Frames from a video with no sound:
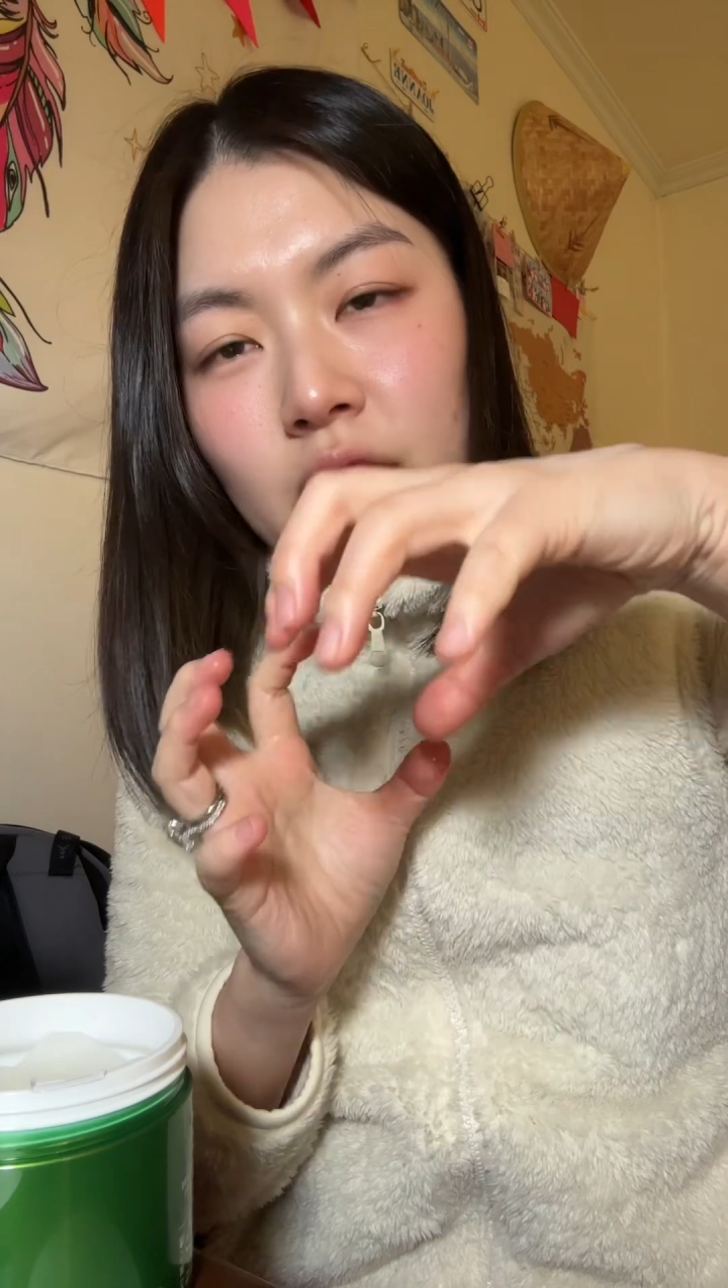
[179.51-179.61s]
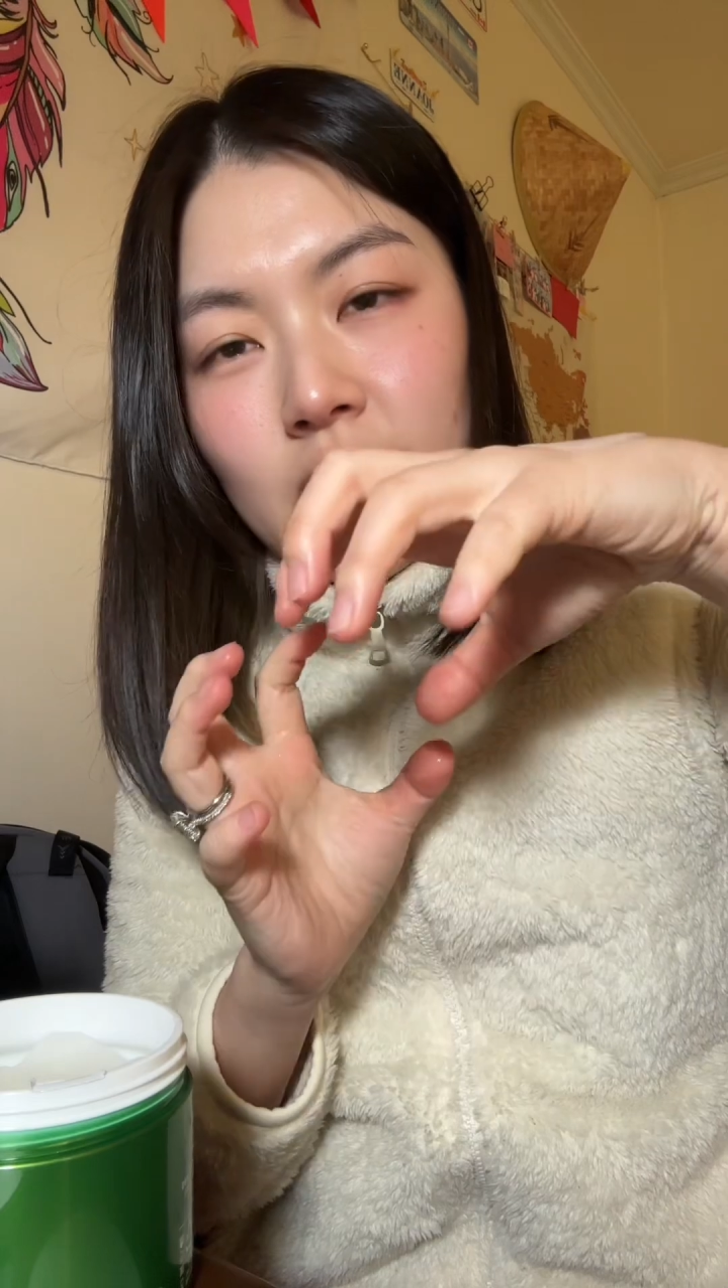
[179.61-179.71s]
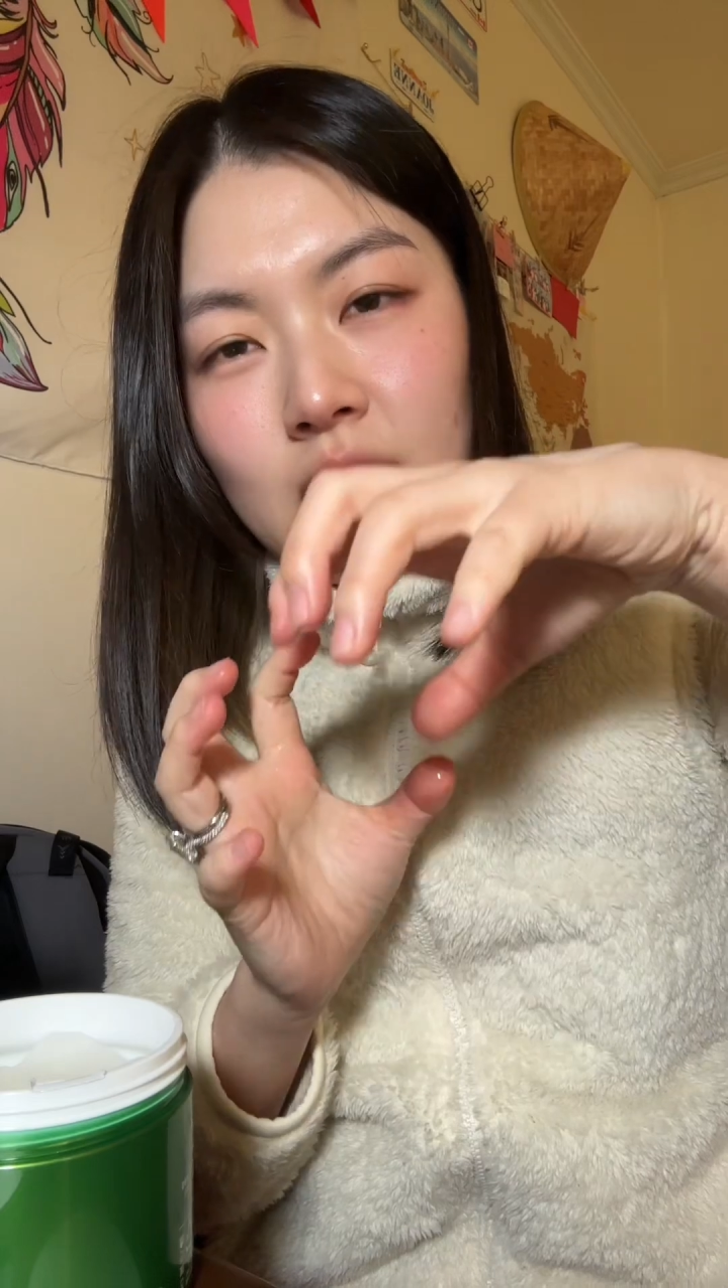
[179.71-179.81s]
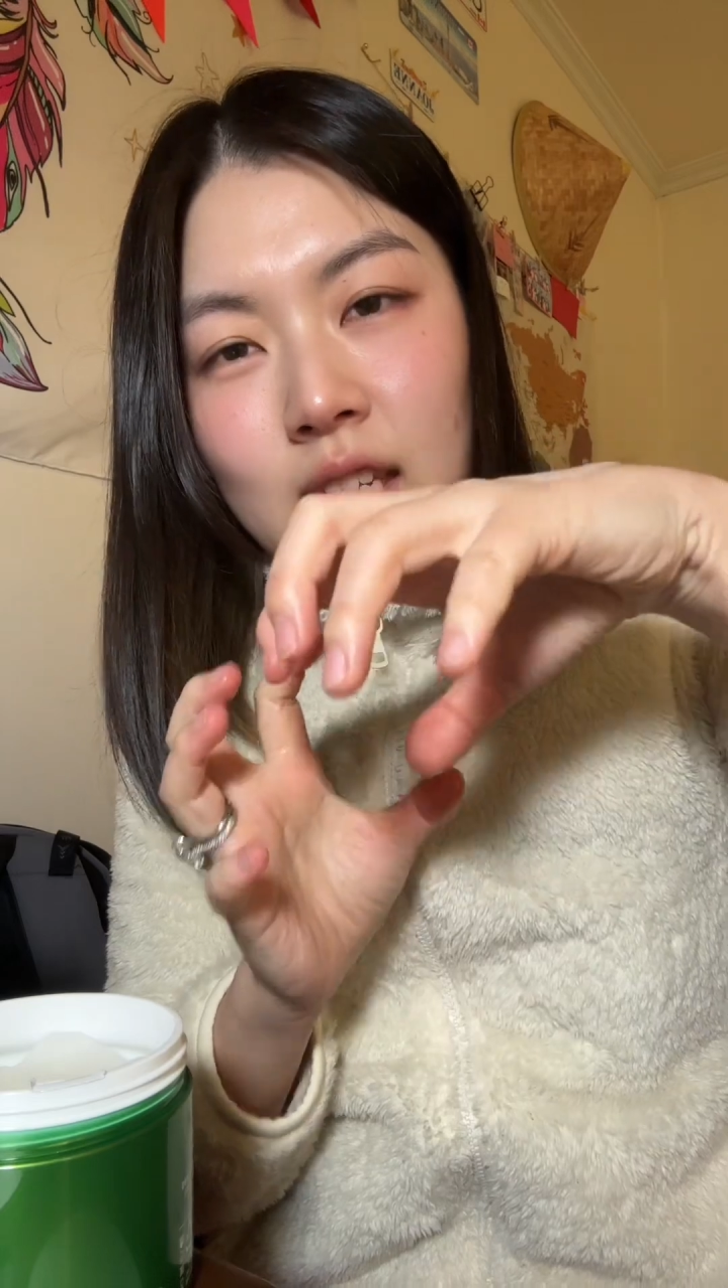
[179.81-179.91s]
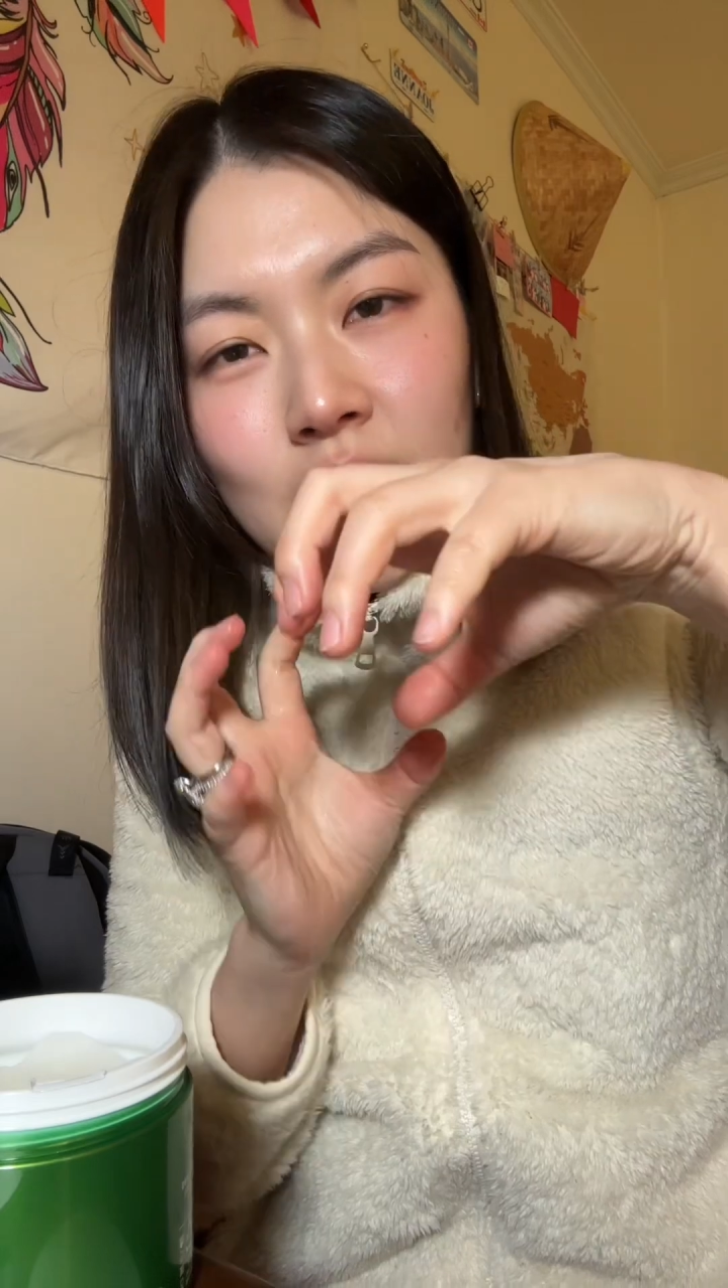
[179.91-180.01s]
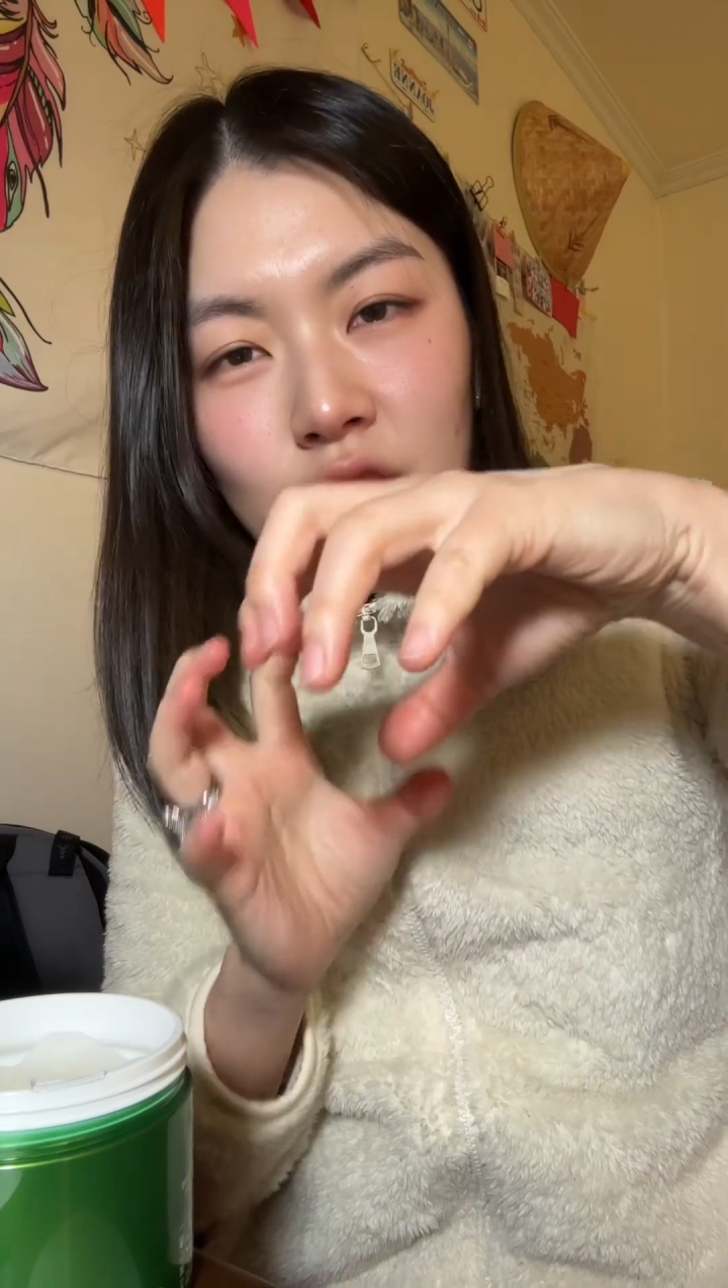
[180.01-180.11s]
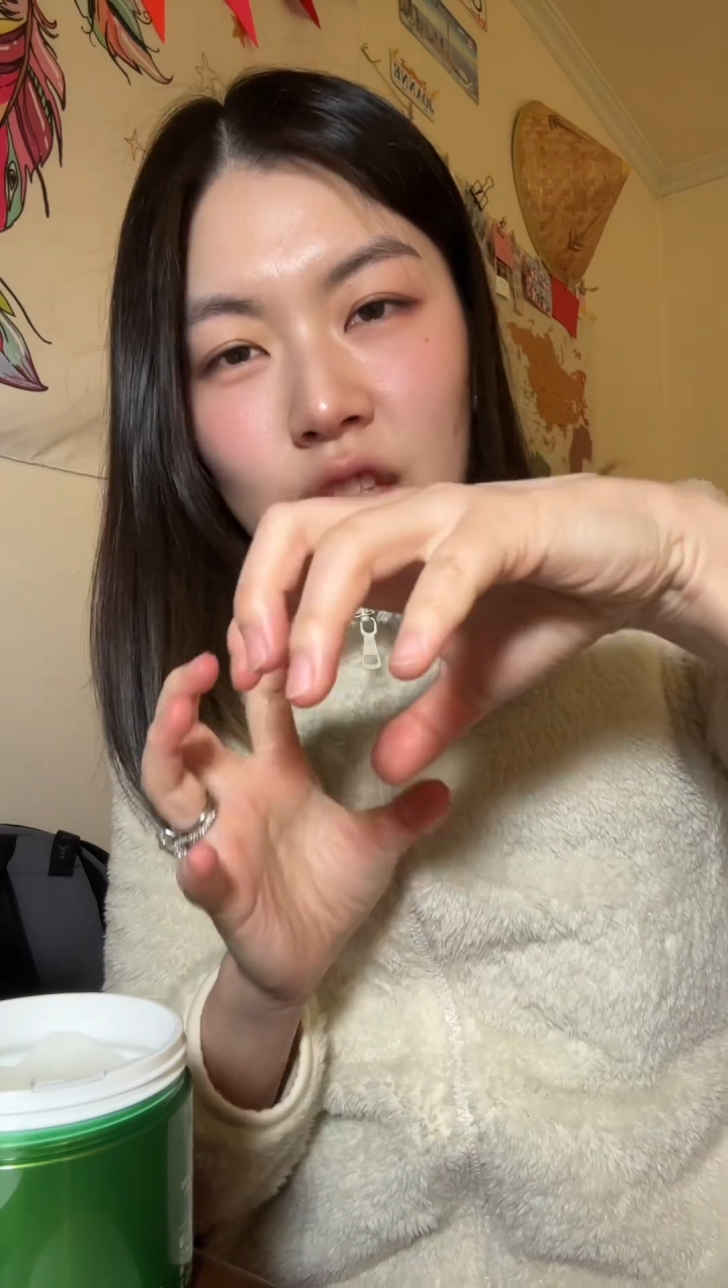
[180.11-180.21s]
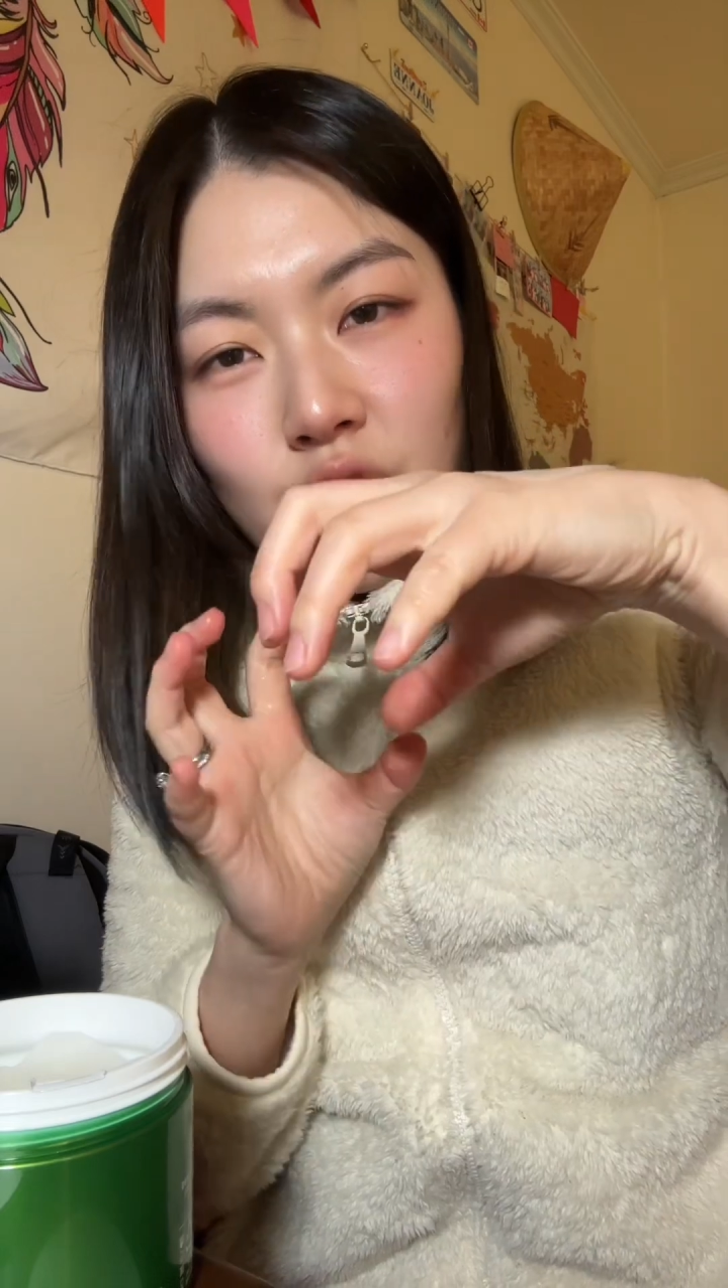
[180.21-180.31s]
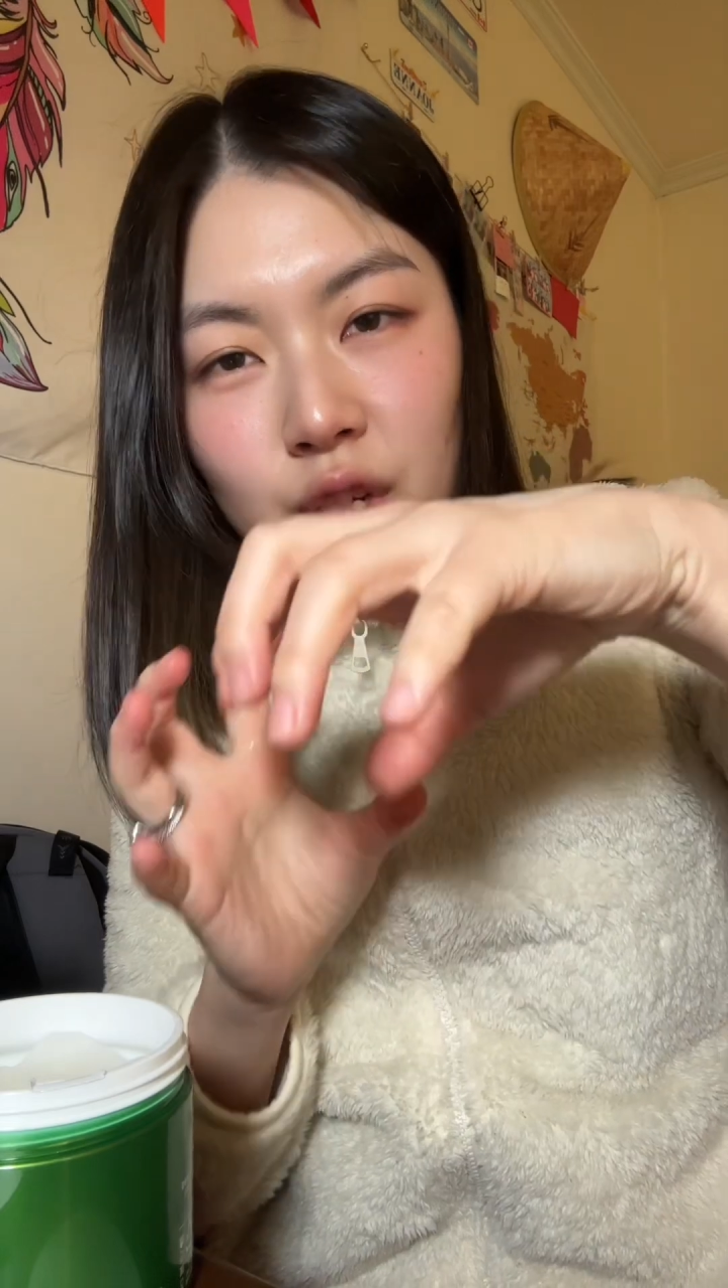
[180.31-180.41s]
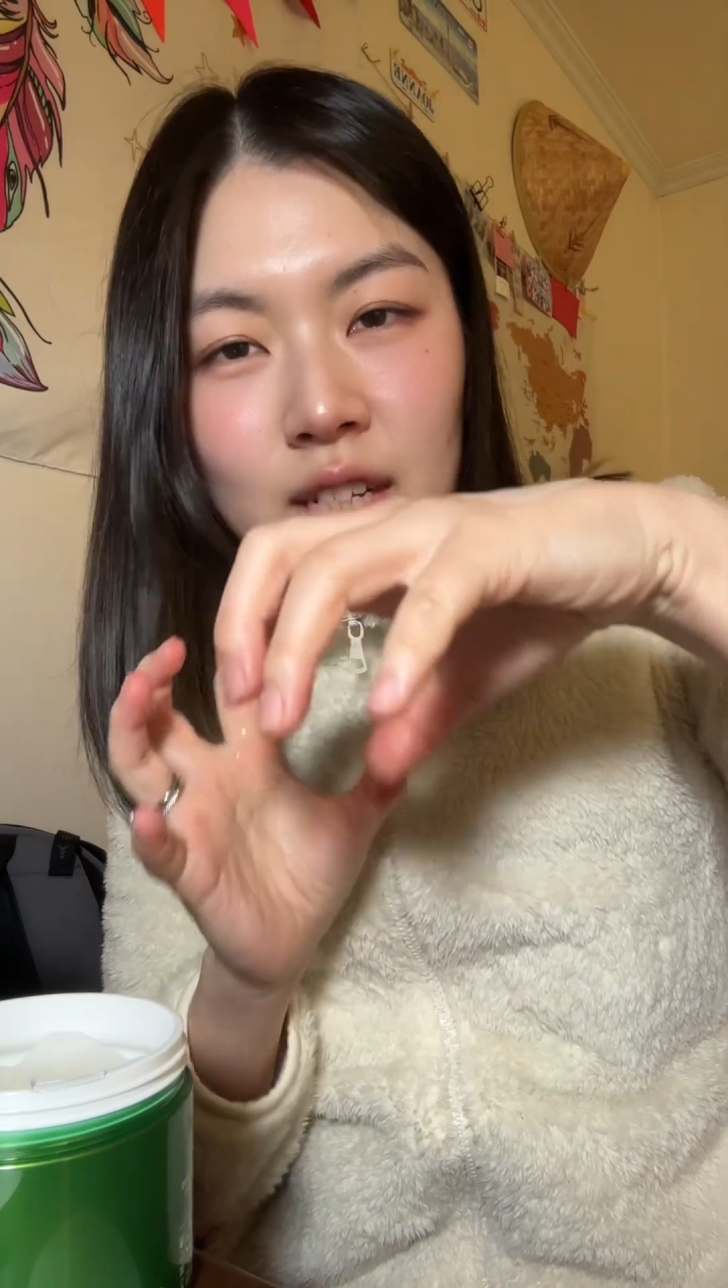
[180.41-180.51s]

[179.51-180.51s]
tea tree